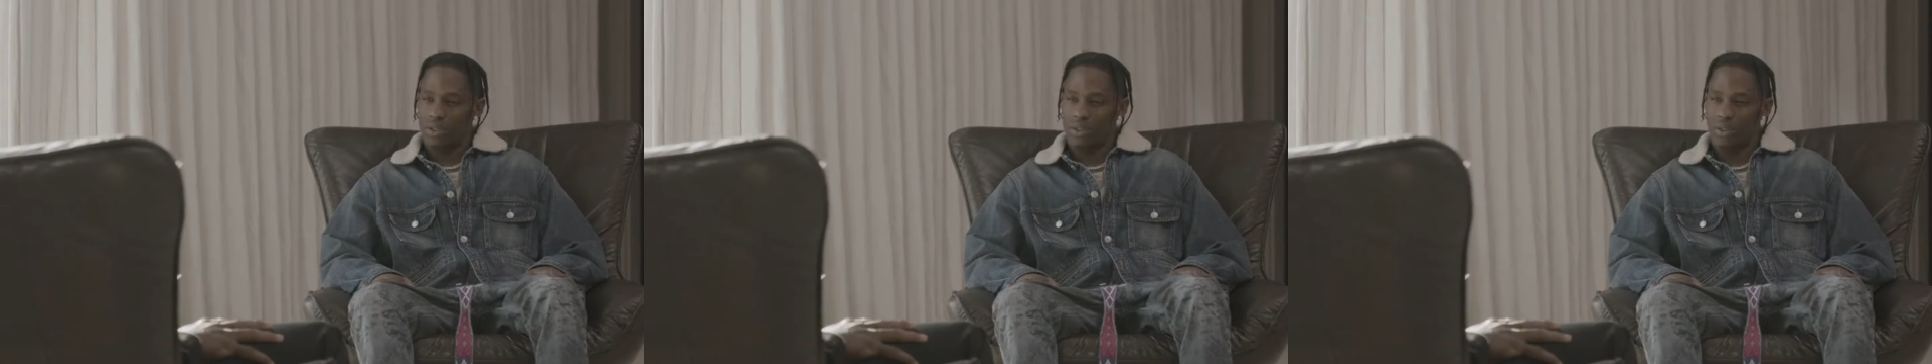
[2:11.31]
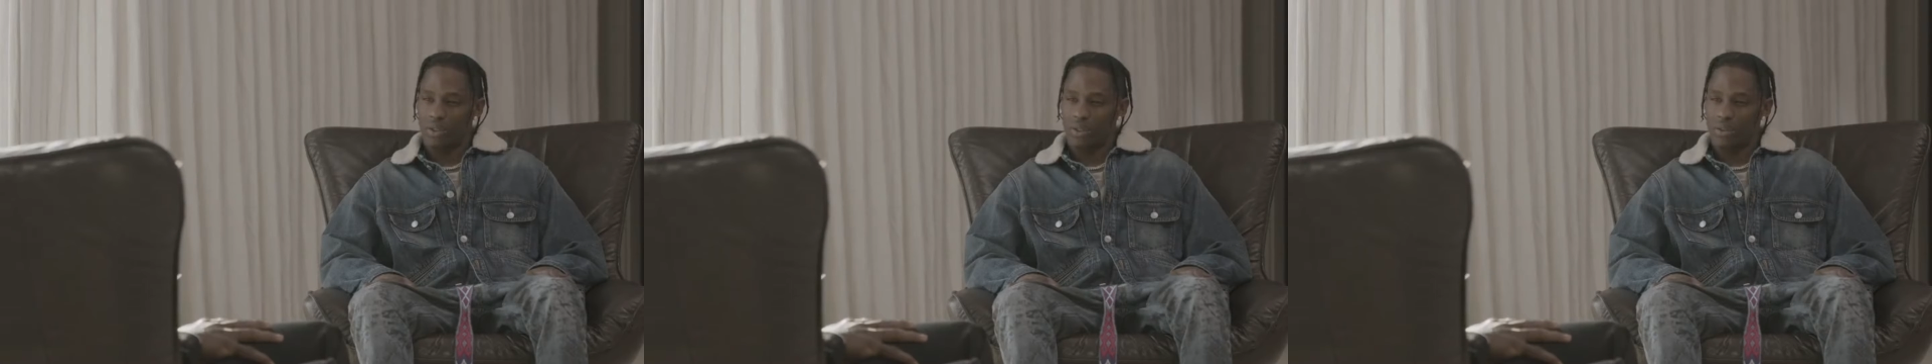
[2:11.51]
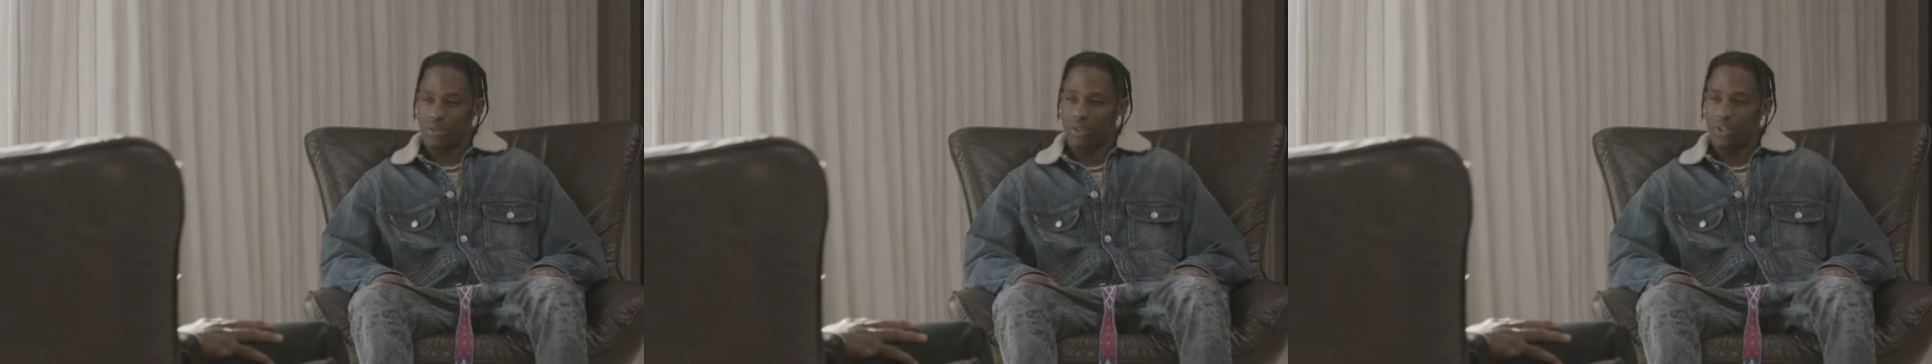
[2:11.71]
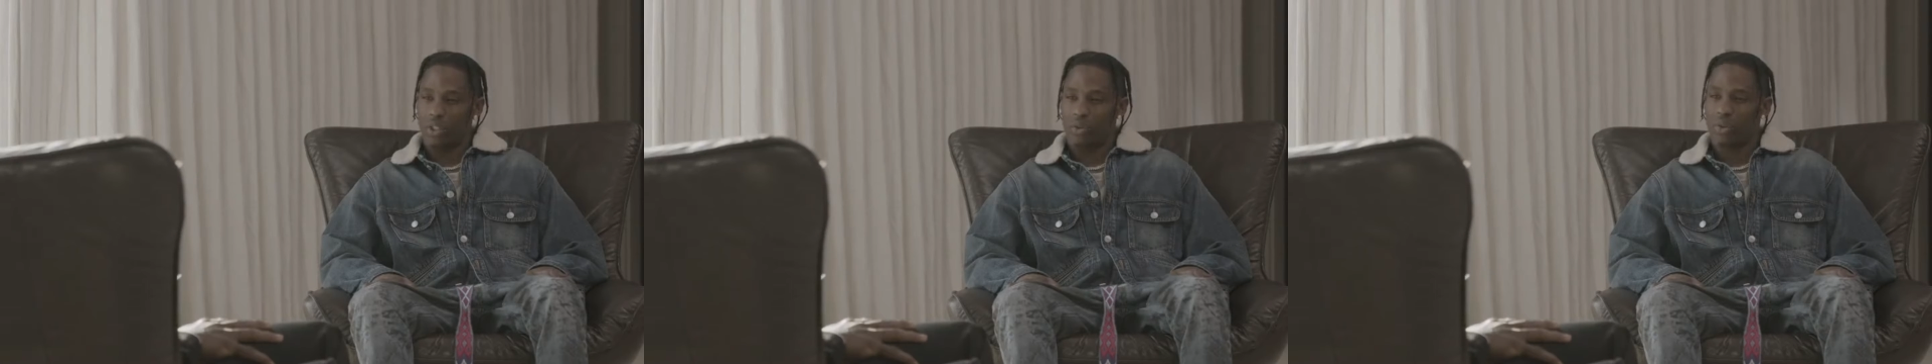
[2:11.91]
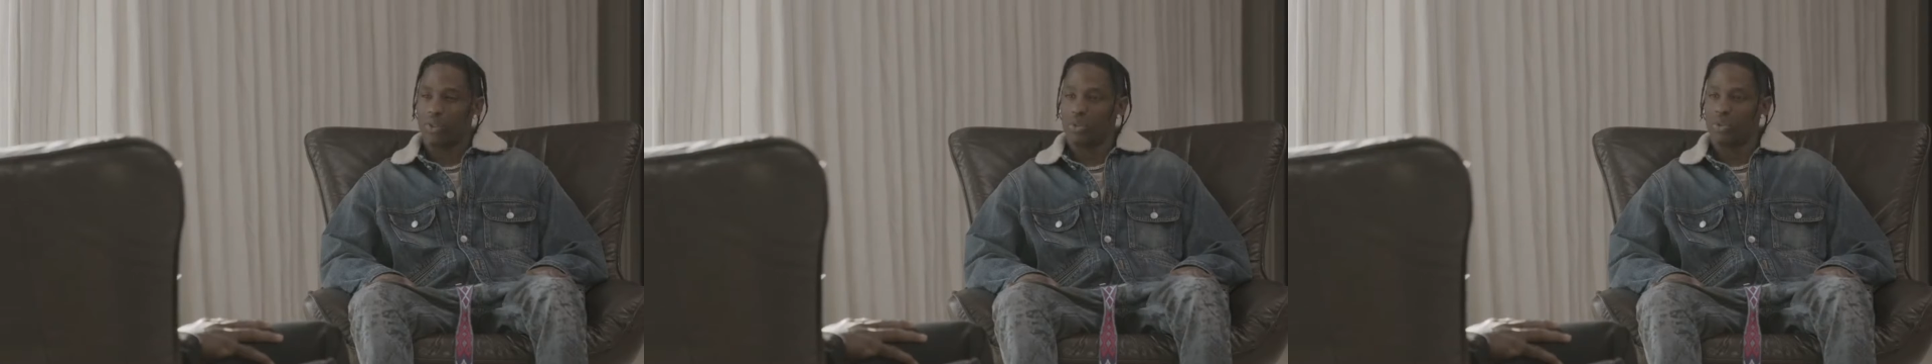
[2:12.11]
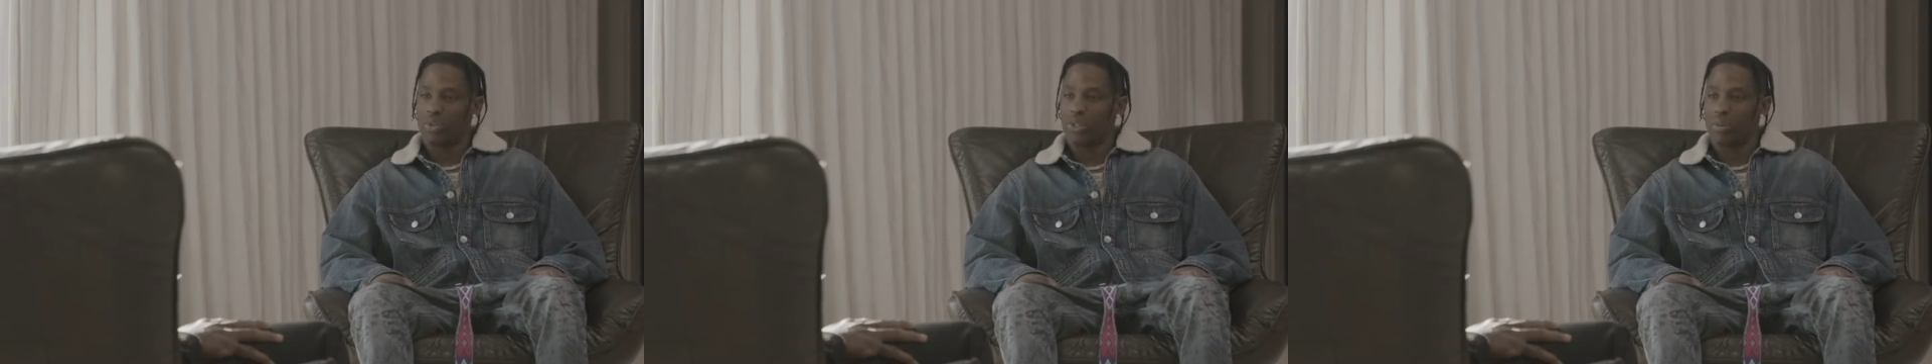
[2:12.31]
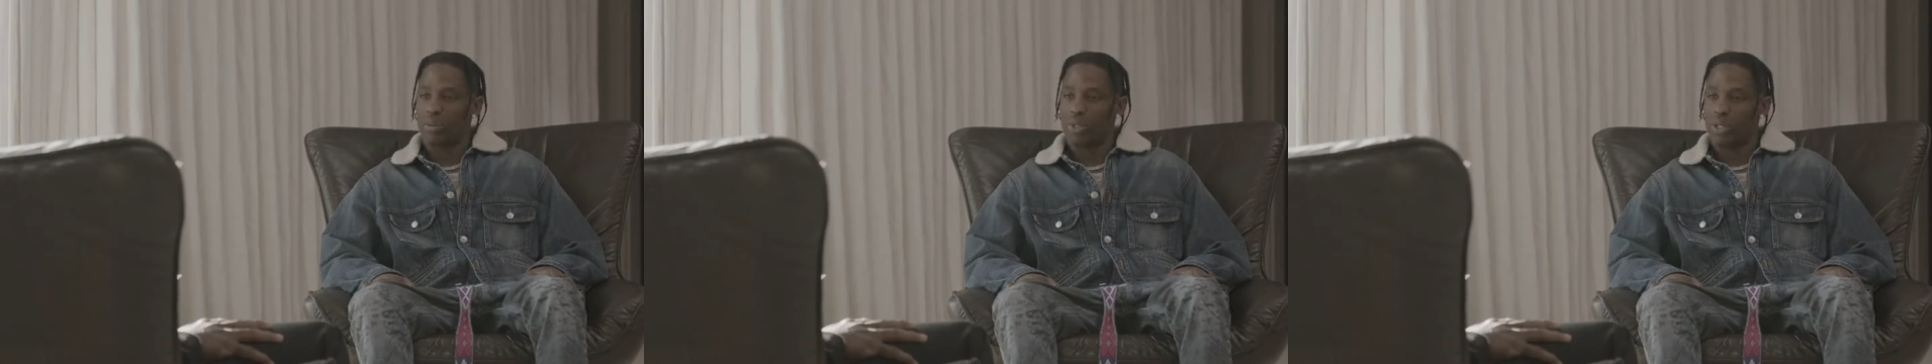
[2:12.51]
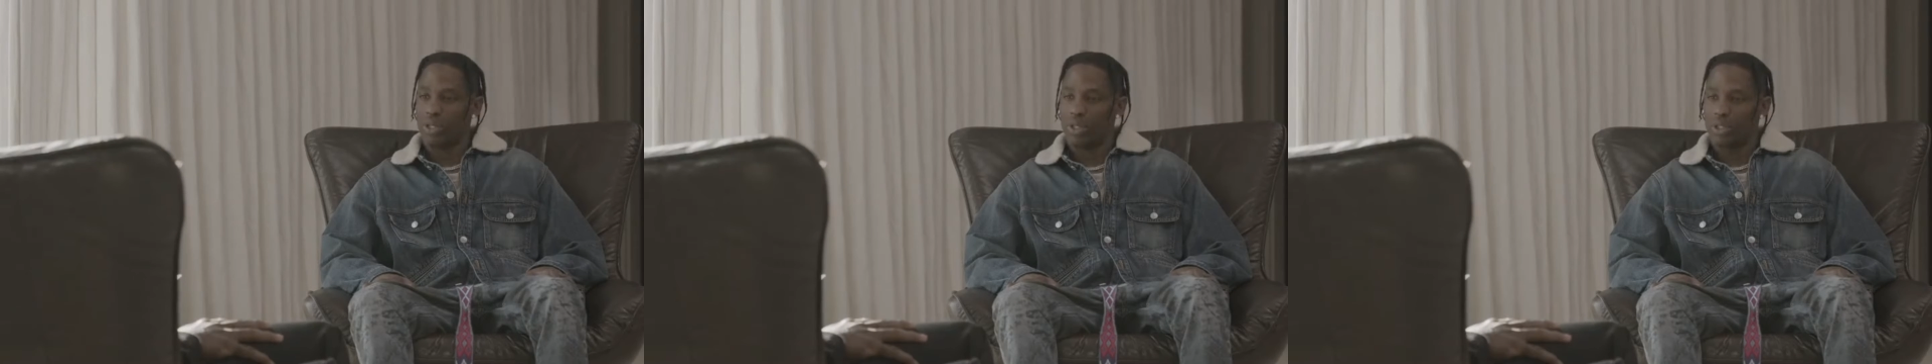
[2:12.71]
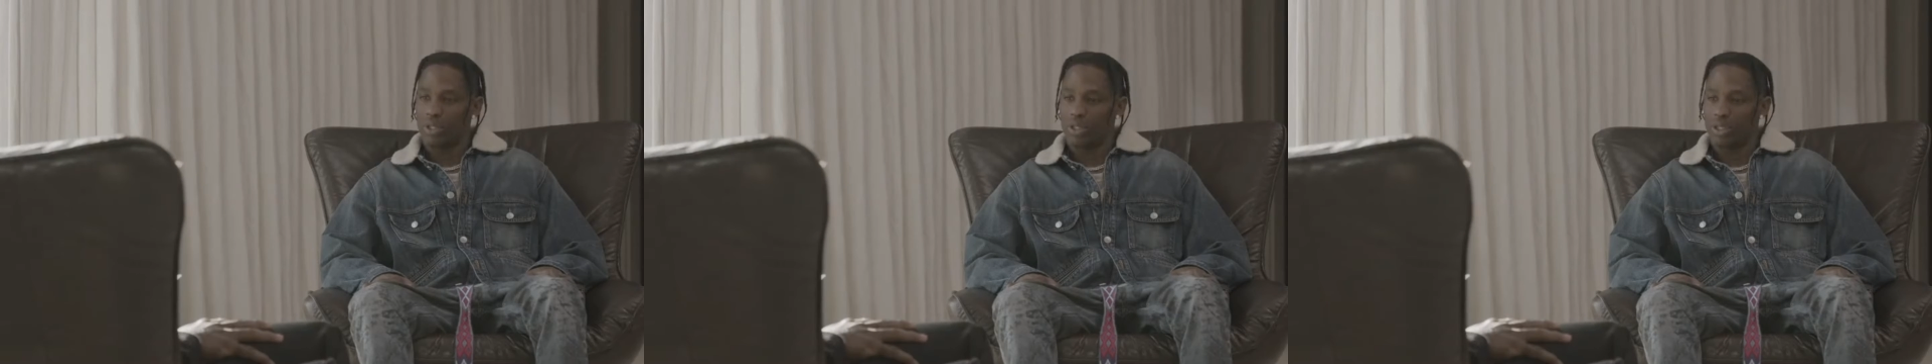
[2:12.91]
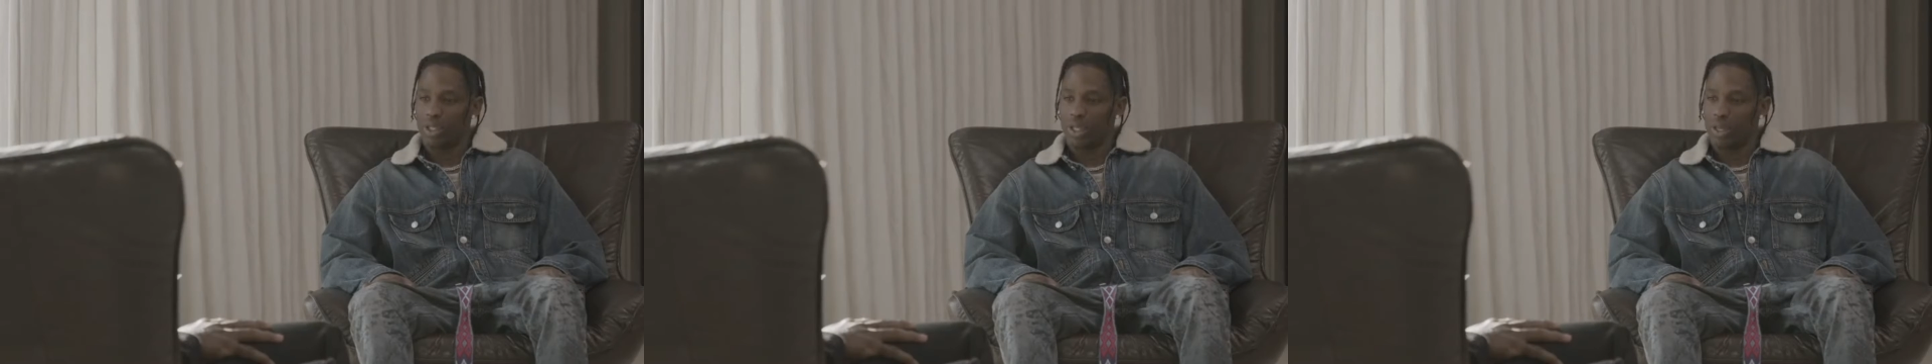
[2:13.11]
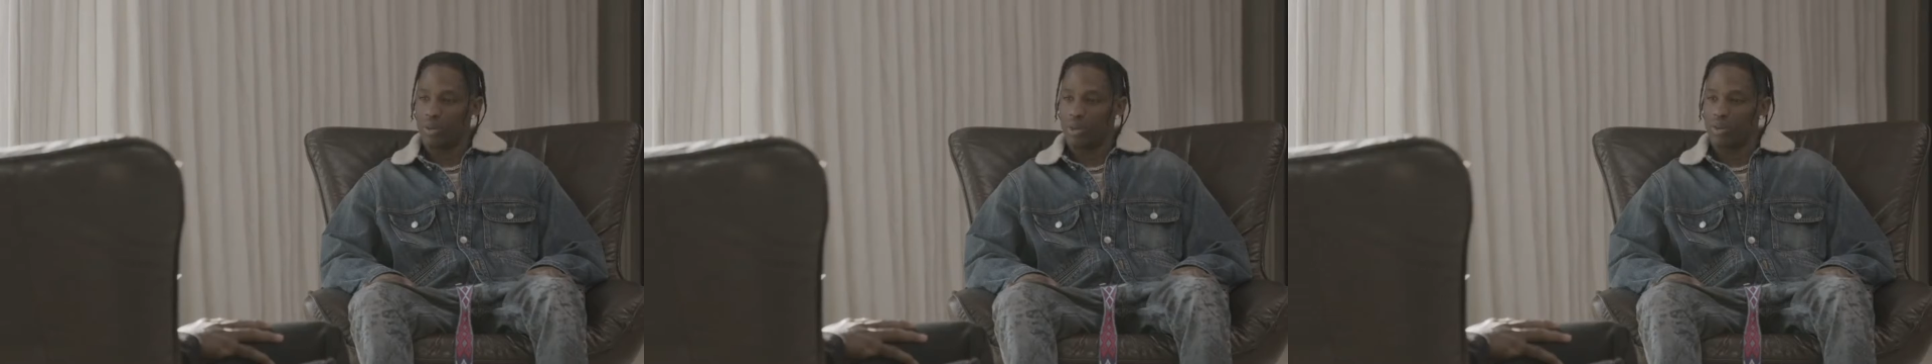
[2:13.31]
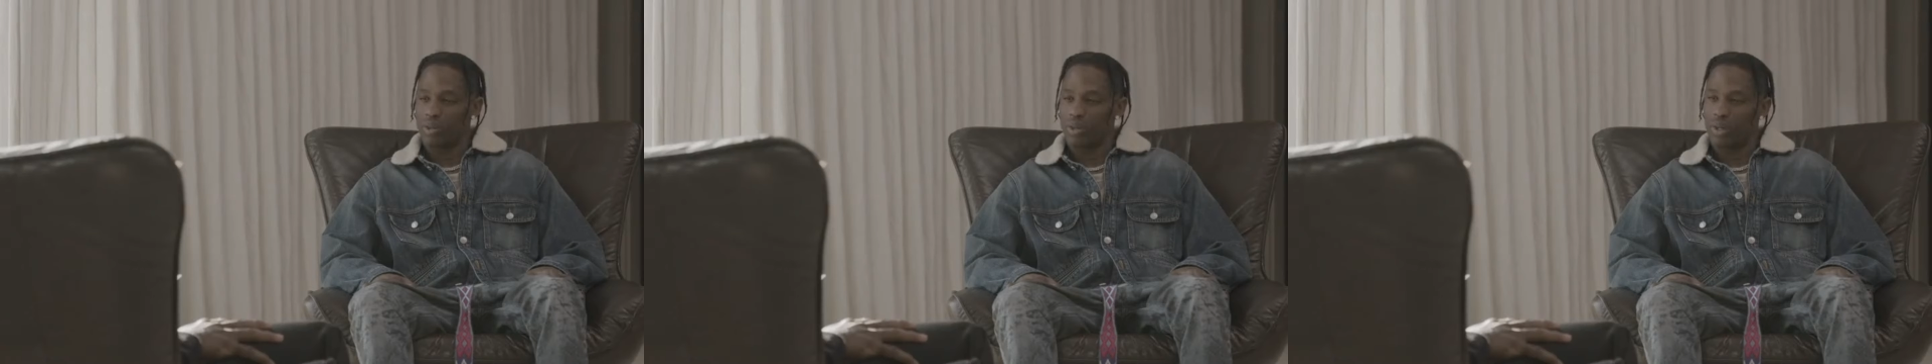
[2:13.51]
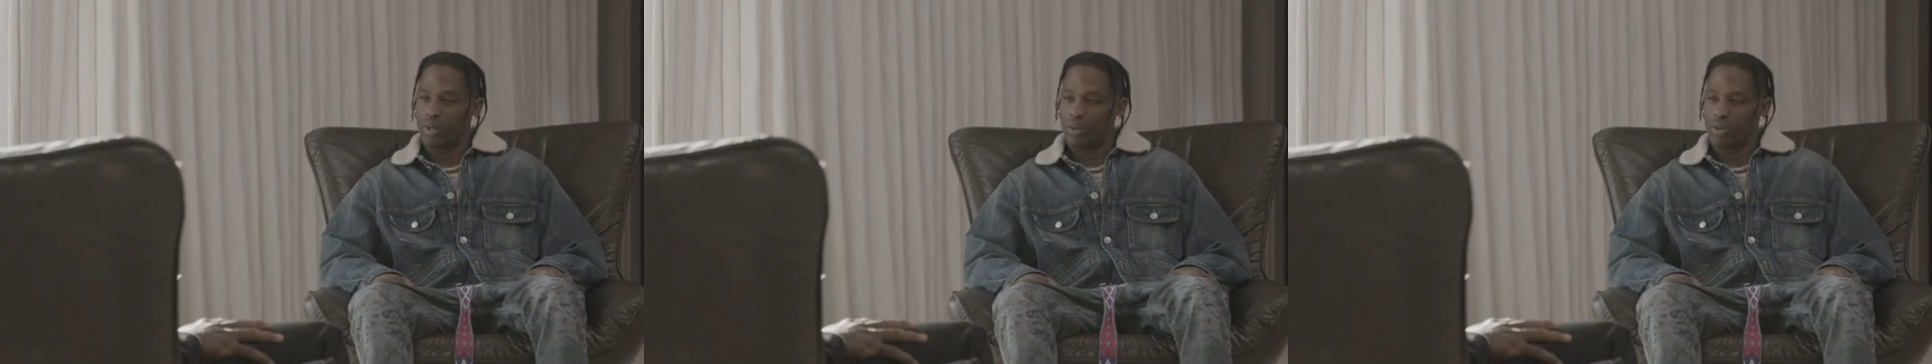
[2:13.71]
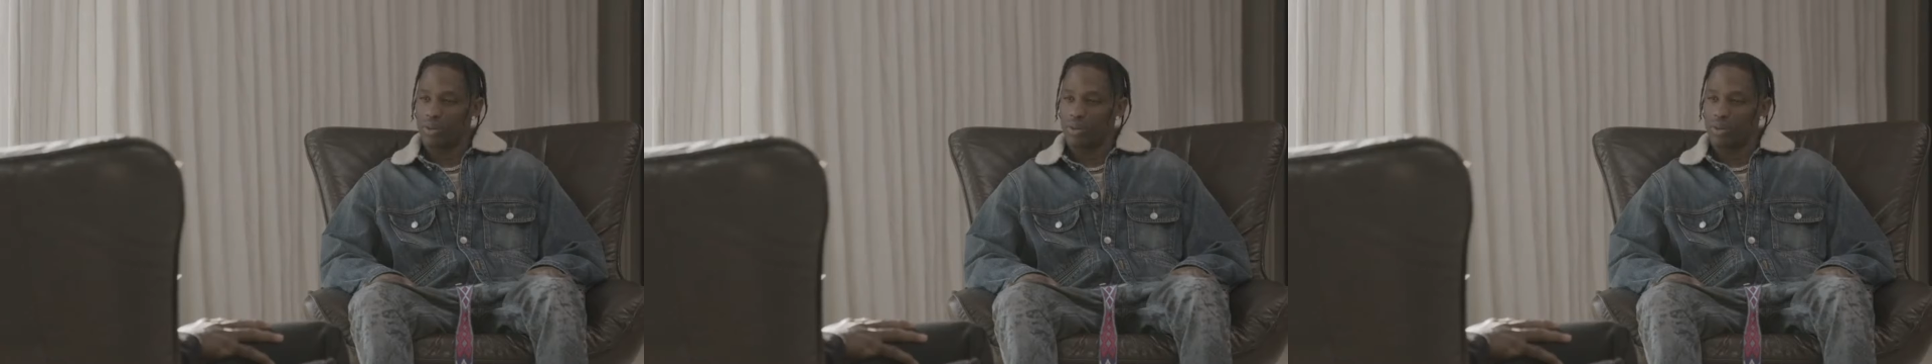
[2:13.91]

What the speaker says: You just went through something, and it's just wait, what?